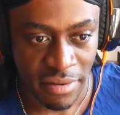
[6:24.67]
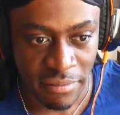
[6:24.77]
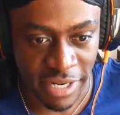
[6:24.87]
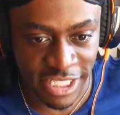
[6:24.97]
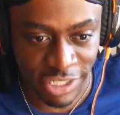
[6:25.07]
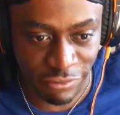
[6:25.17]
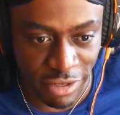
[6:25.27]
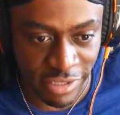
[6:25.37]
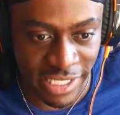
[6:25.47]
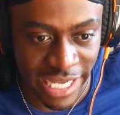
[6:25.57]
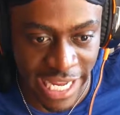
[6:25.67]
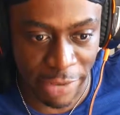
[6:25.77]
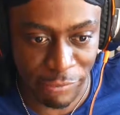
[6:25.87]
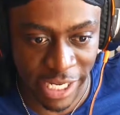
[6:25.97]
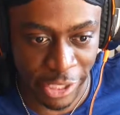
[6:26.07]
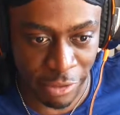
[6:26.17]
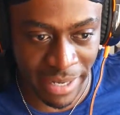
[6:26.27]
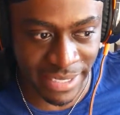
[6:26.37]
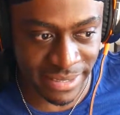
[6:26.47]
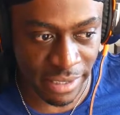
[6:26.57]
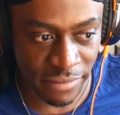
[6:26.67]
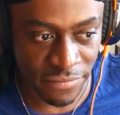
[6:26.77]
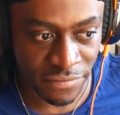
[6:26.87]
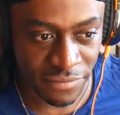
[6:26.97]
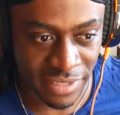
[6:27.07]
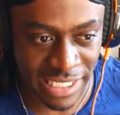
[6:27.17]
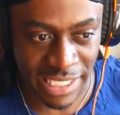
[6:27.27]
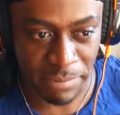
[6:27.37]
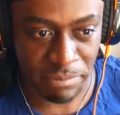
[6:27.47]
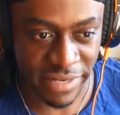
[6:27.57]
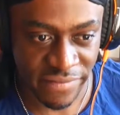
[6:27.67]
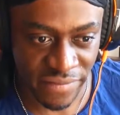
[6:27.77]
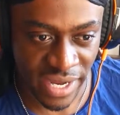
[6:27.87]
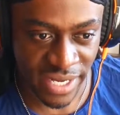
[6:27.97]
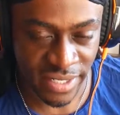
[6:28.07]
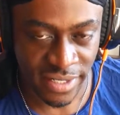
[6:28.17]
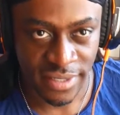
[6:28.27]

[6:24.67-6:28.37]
My surroundings, I can't really hear myself. It's a bit faded.